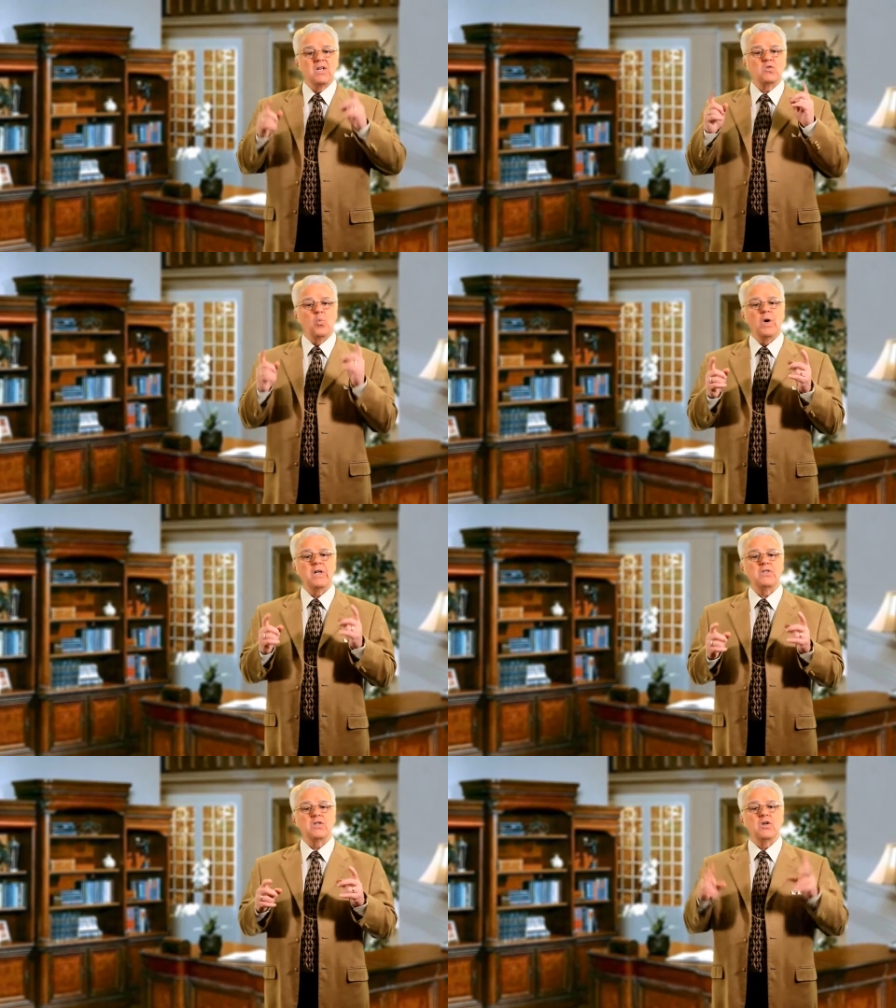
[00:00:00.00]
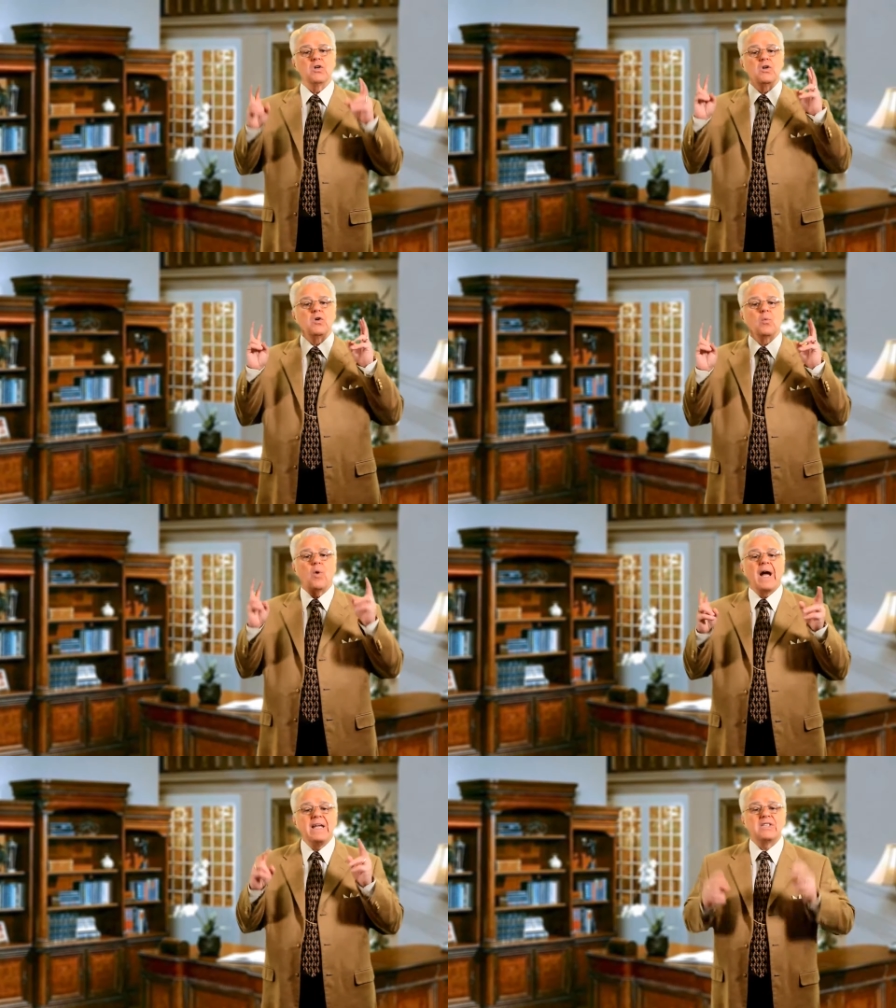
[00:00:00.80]
is one's
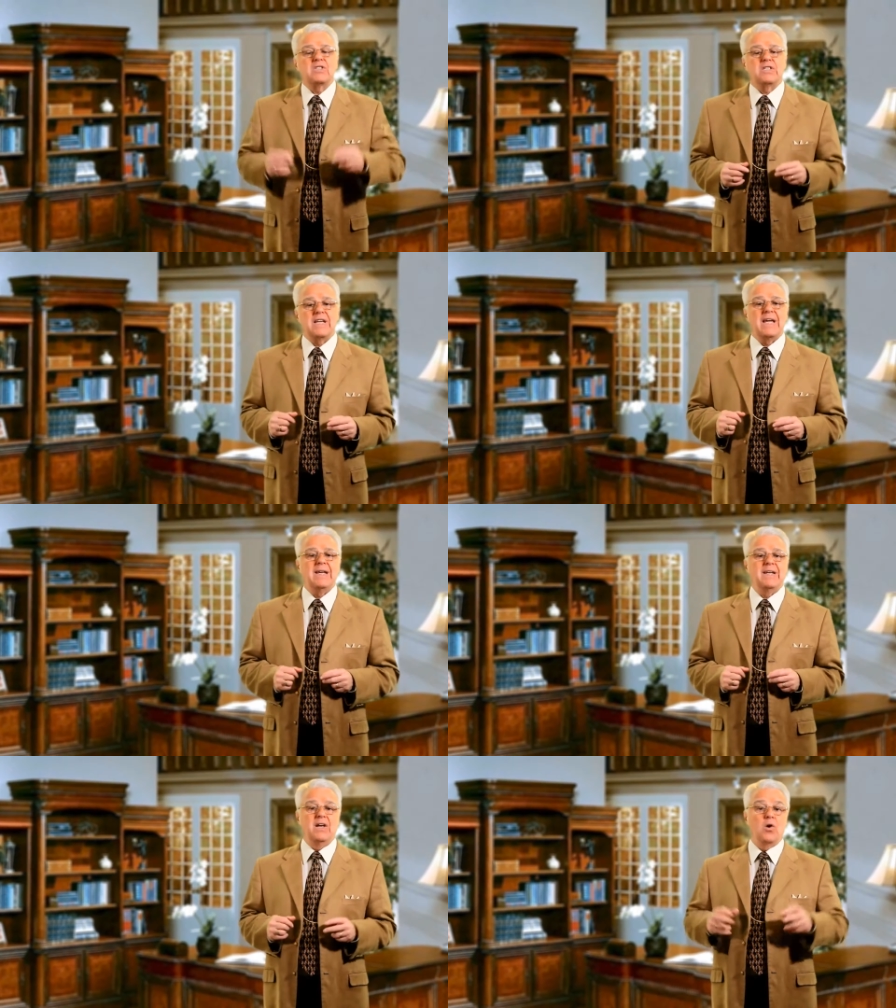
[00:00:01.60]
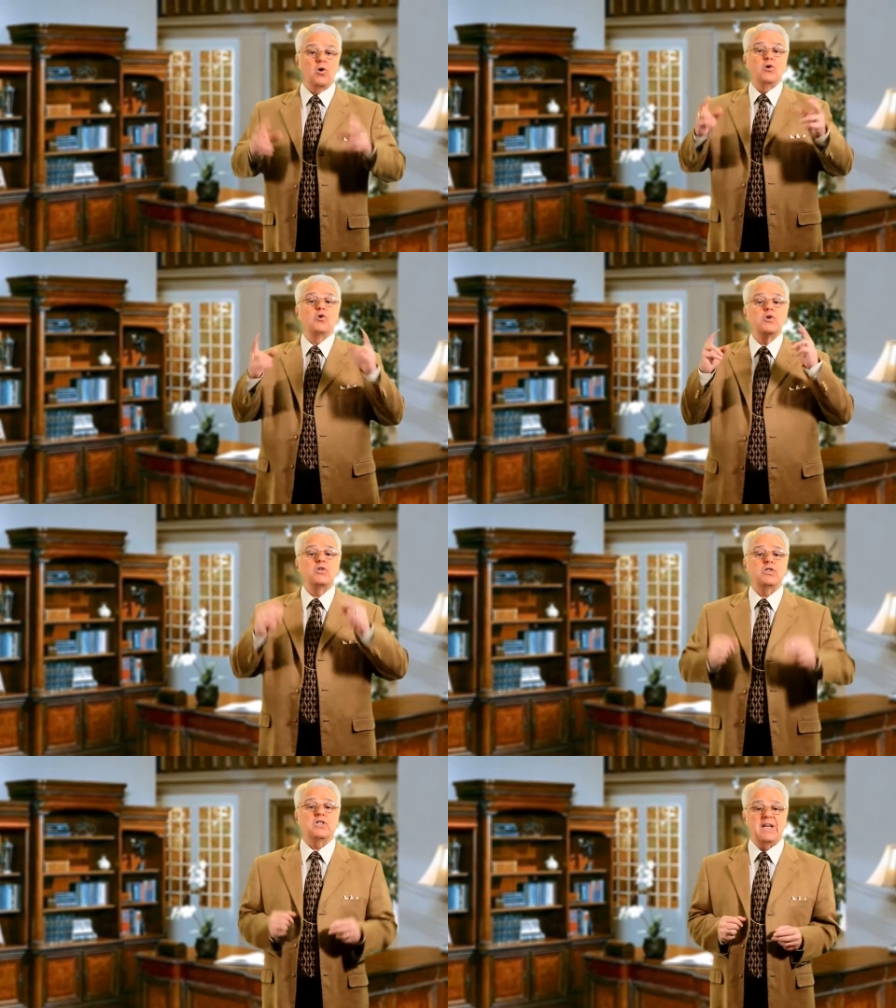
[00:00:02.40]
right standing or
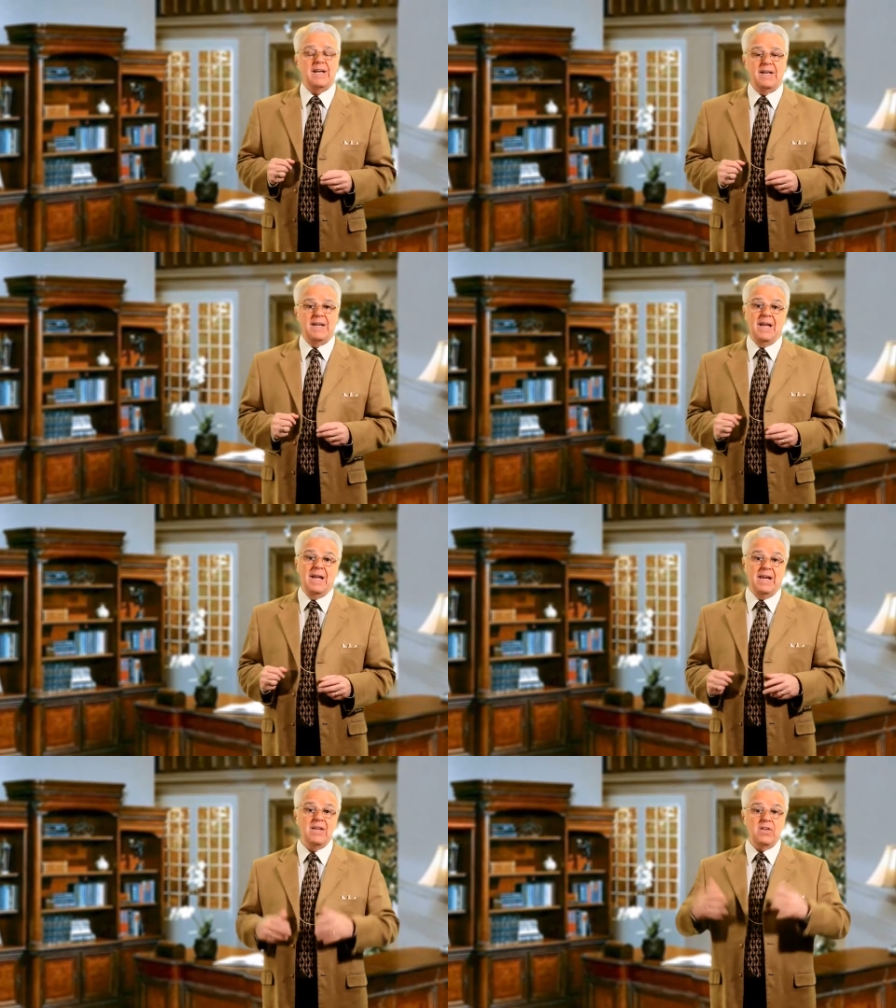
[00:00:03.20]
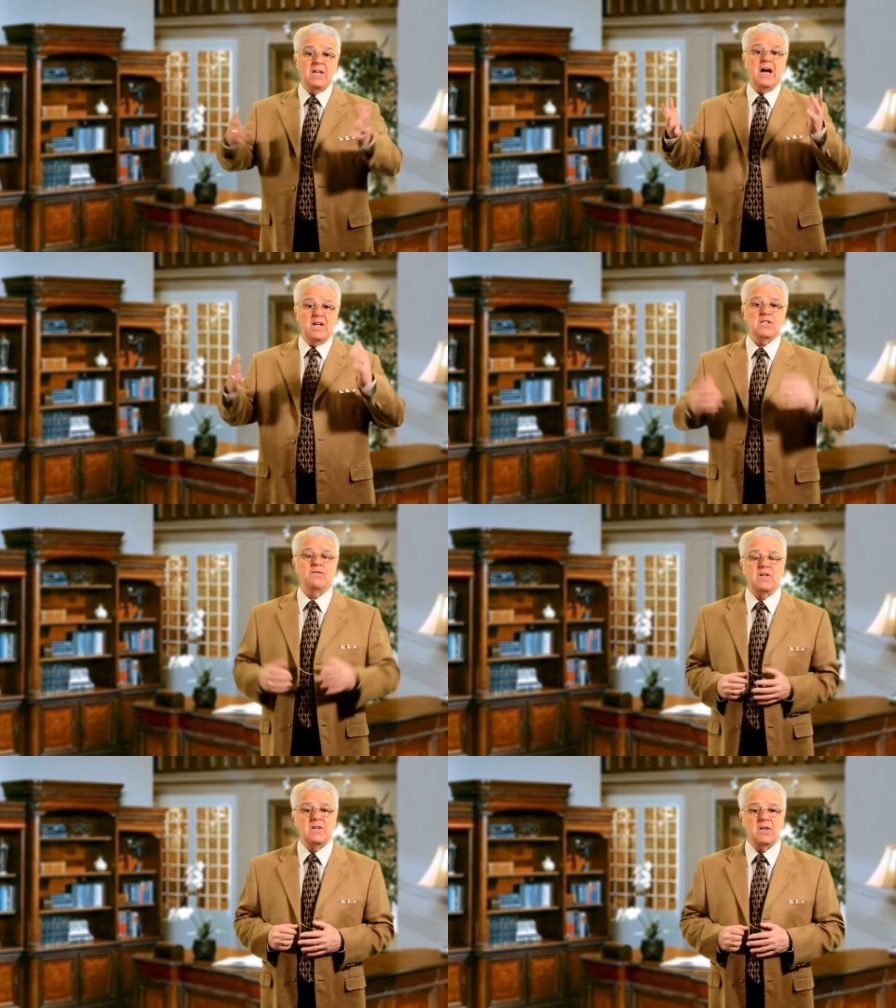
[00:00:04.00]
good standing in the eyes
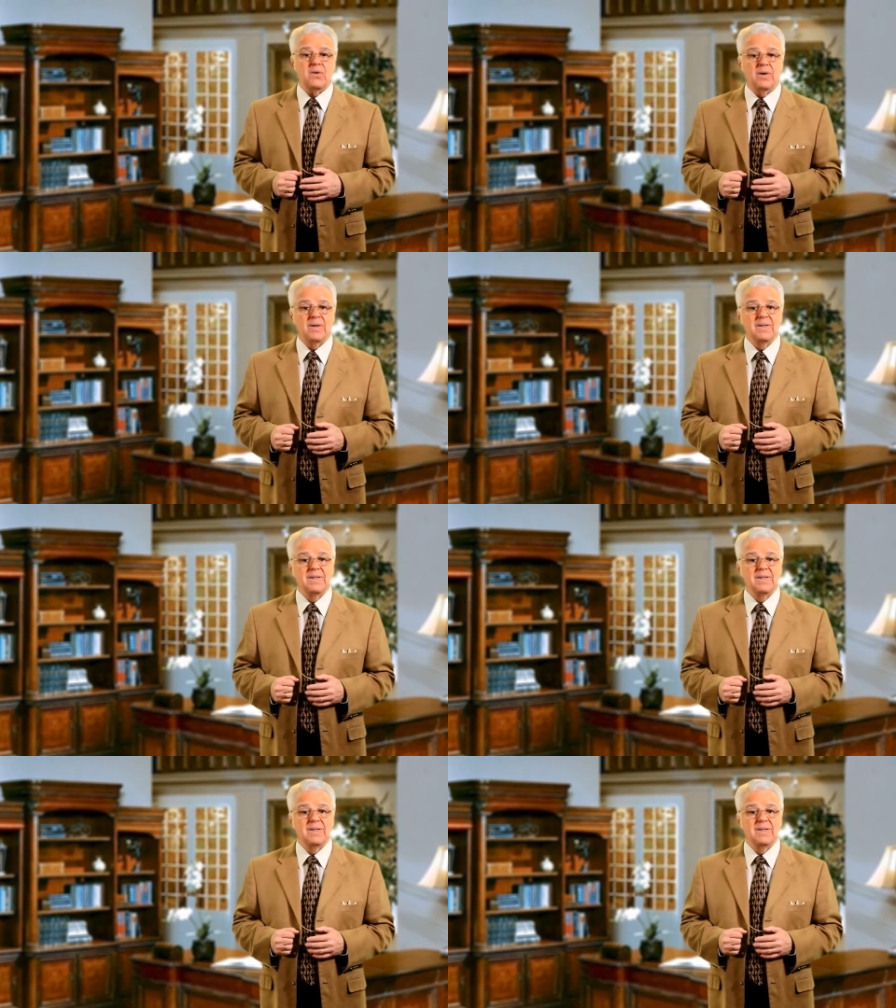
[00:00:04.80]
of another.